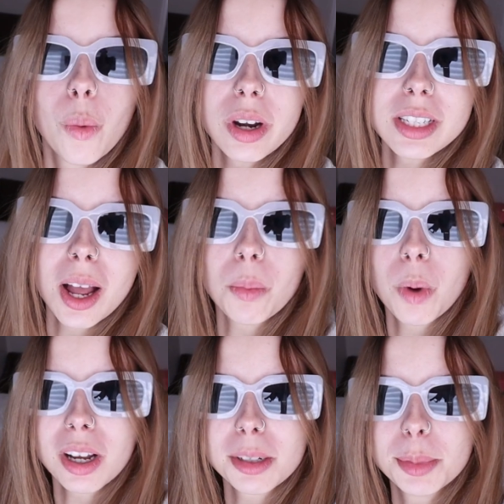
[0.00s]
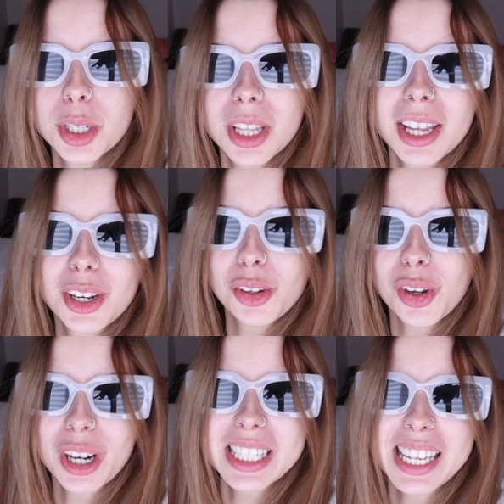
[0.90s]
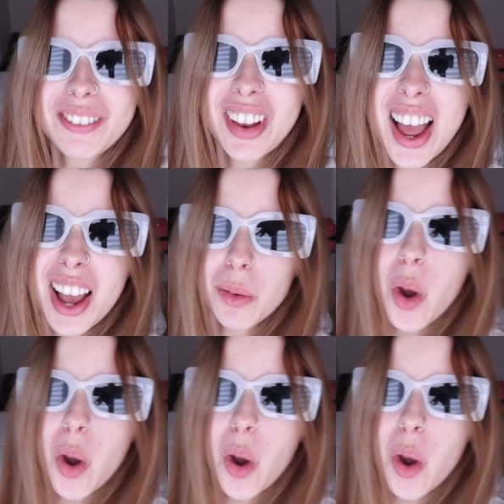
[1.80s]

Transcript: What is up? Welcome to the New York City vlog.